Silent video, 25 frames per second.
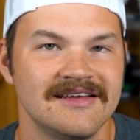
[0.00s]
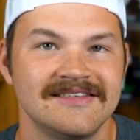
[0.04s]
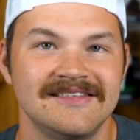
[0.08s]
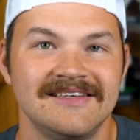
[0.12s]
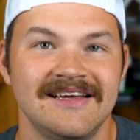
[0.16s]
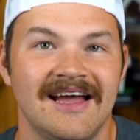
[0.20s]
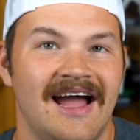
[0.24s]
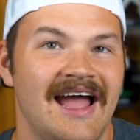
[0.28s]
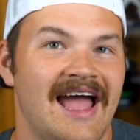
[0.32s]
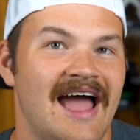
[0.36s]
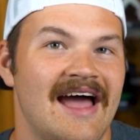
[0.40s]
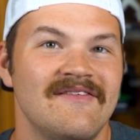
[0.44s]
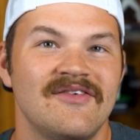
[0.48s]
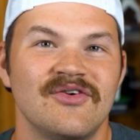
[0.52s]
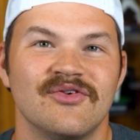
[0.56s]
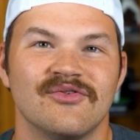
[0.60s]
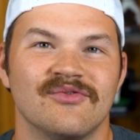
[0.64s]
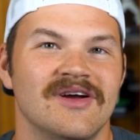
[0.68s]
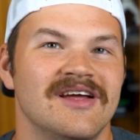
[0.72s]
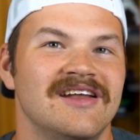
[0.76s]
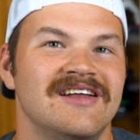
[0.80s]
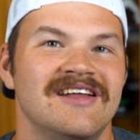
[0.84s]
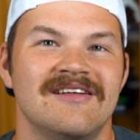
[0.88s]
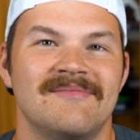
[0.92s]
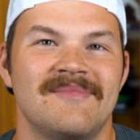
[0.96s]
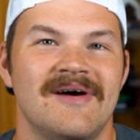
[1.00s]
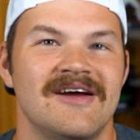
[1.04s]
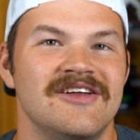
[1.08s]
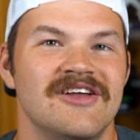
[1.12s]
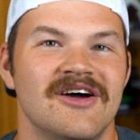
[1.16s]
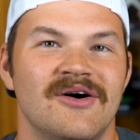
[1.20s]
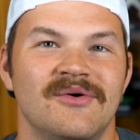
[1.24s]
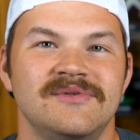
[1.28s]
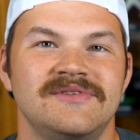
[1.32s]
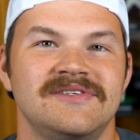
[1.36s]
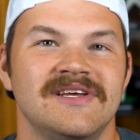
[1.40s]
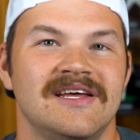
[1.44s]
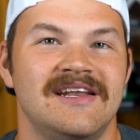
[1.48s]
it written in my
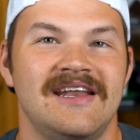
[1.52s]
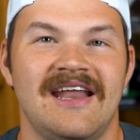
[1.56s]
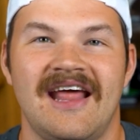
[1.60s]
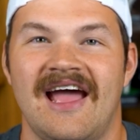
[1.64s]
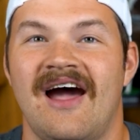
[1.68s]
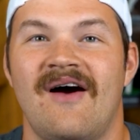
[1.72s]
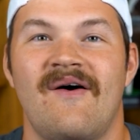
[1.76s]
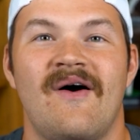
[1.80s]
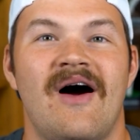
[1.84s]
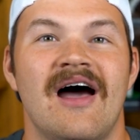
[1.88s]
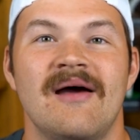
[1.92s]
notes, and now